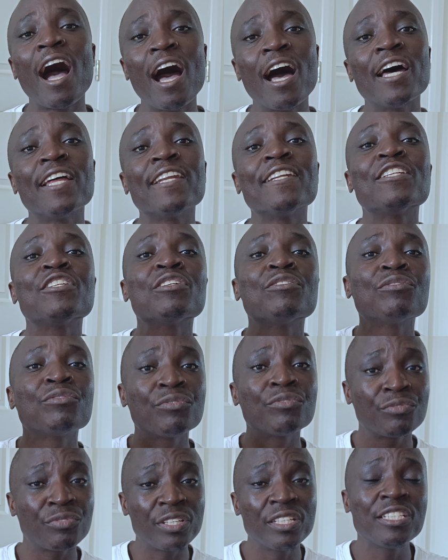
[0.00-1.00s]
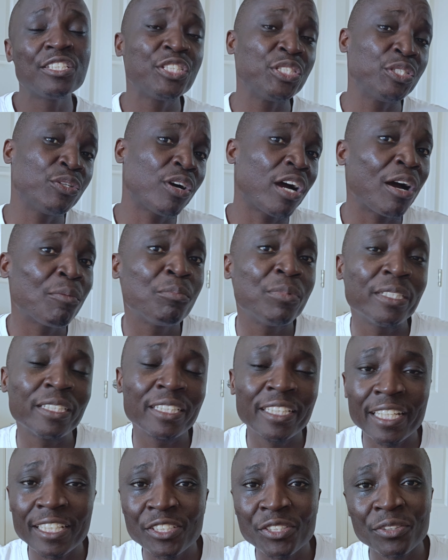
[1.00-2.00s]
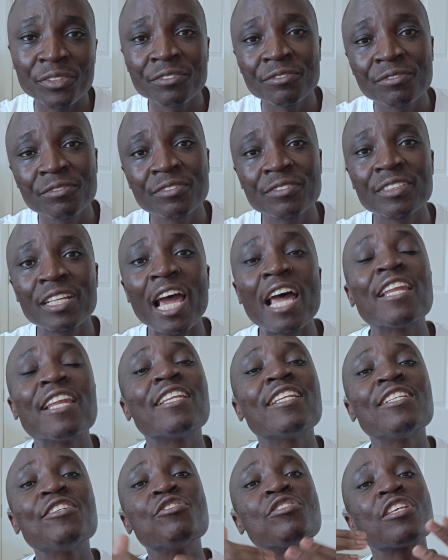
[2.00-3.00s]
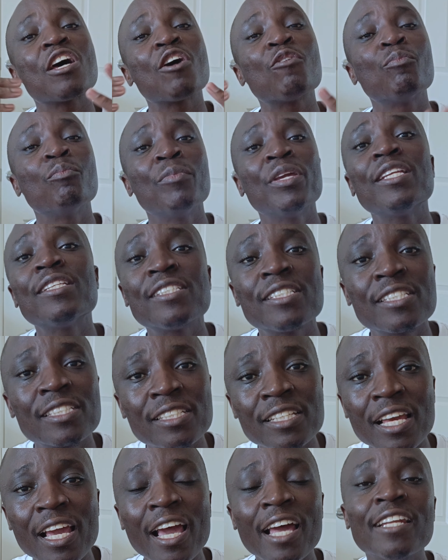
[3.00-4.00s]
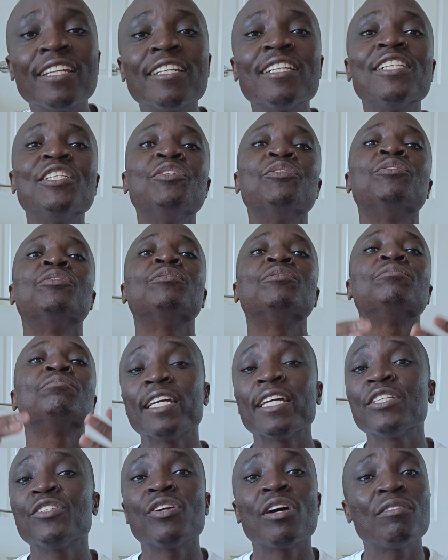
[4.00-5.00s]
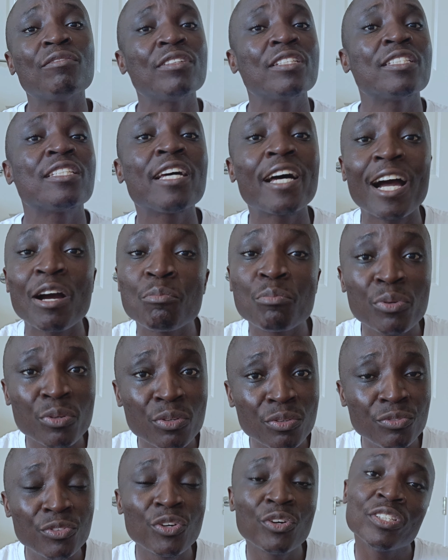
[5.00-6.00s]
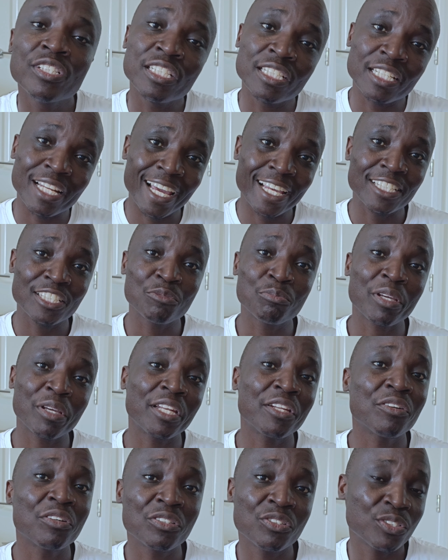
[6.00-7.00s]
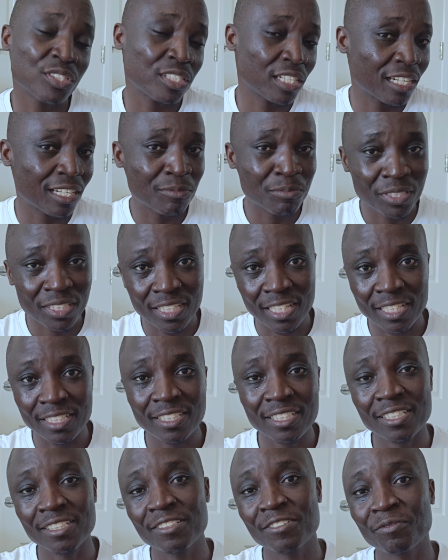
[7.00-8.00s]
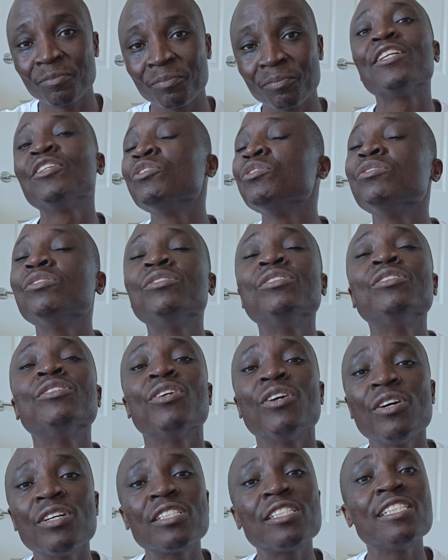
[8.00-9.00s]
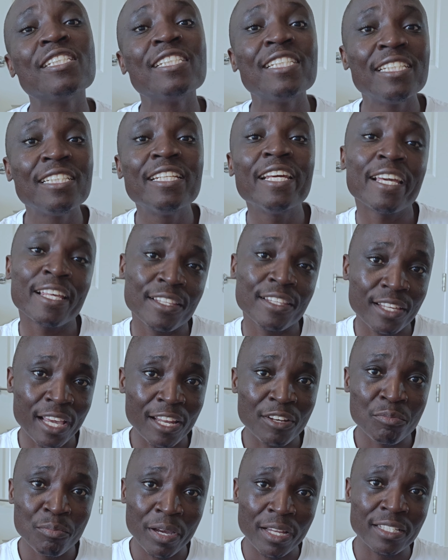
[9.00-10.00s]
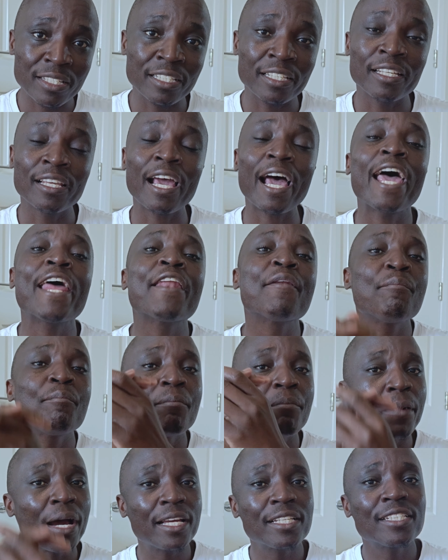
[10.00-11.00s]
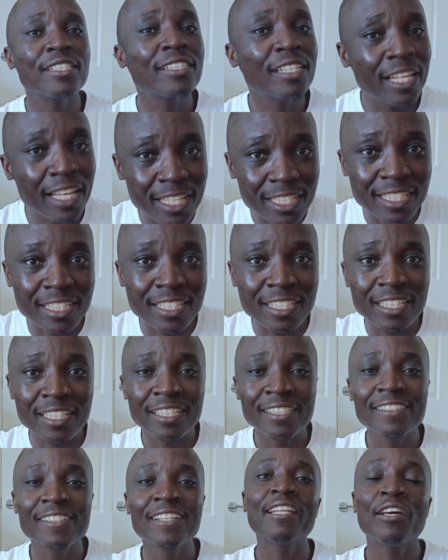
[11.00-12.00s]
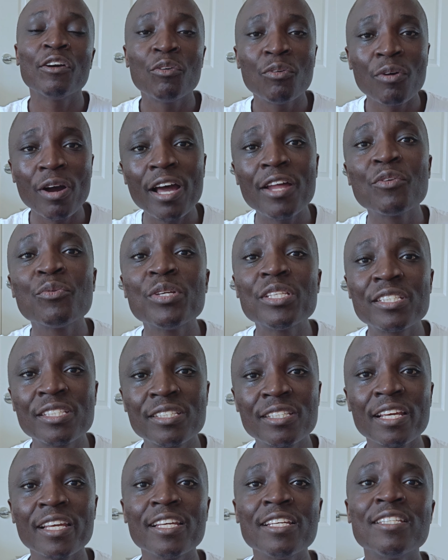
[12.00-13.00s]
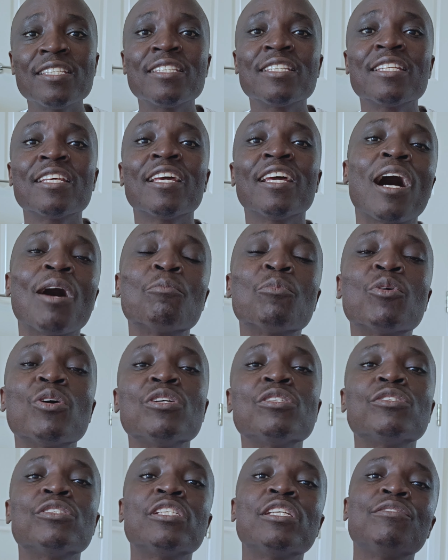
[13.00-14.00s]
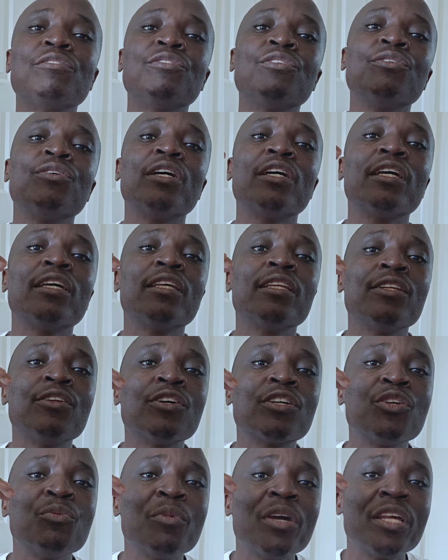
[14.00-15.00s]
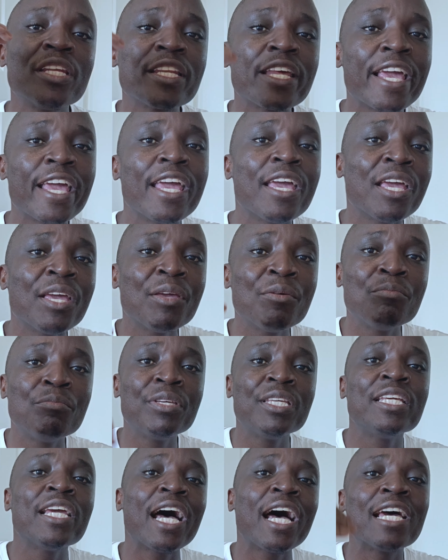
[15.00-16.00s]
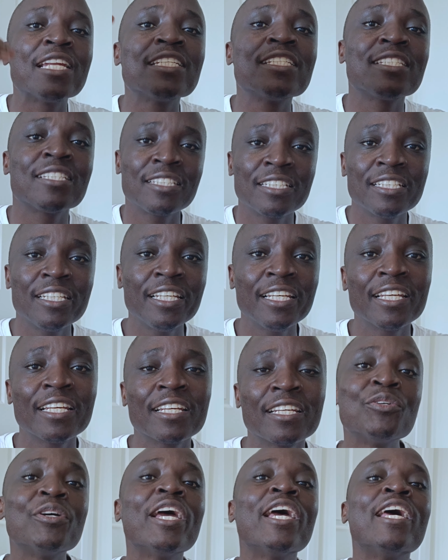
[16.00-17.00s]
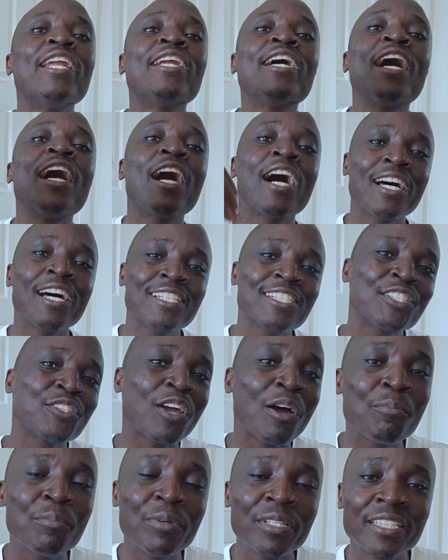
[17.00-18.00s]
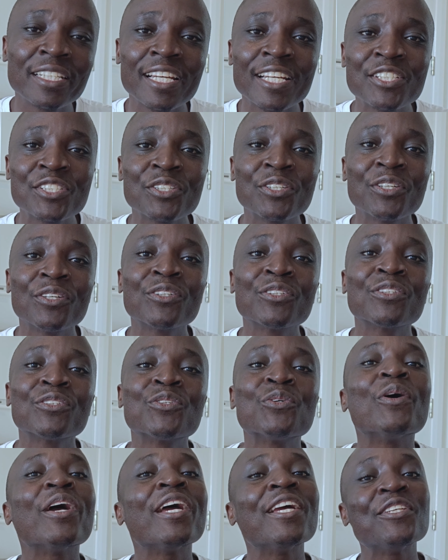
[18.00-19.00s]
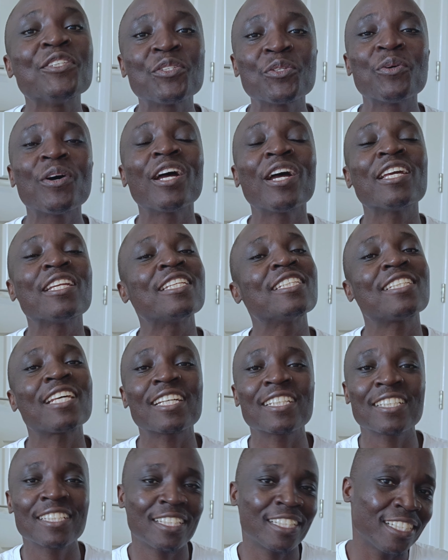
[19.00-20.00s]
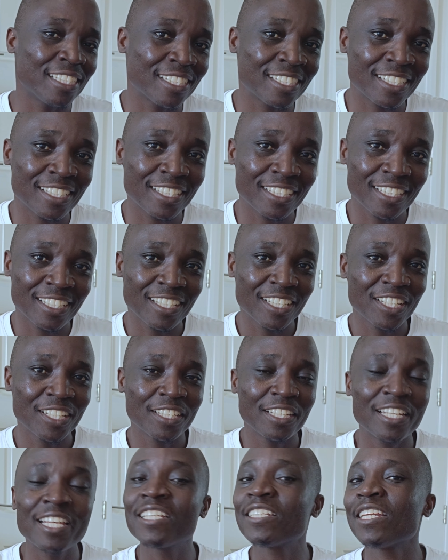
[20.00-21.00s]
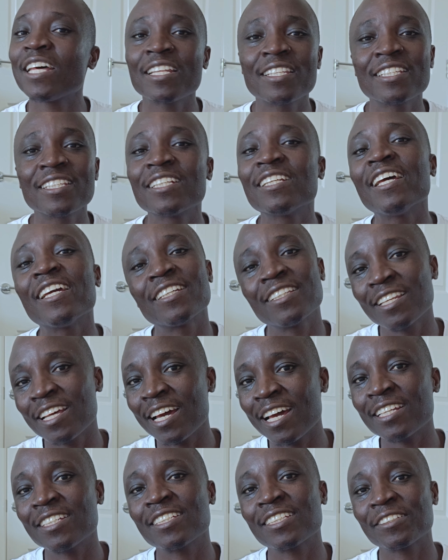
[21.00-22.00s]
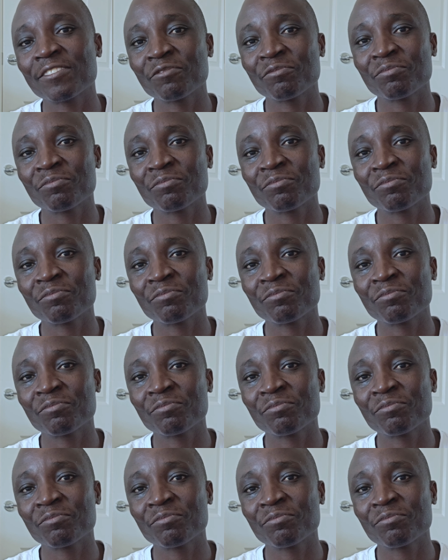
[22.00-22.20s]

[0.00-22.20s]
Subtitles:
and finish your application until you submit, until you get your visa approved or denied depending on the circumstances. You do not need a third party, and much less the one which says, I'm going to give you document A, B, and C to enhance your application to ensure it succeeds. There's nothing like that.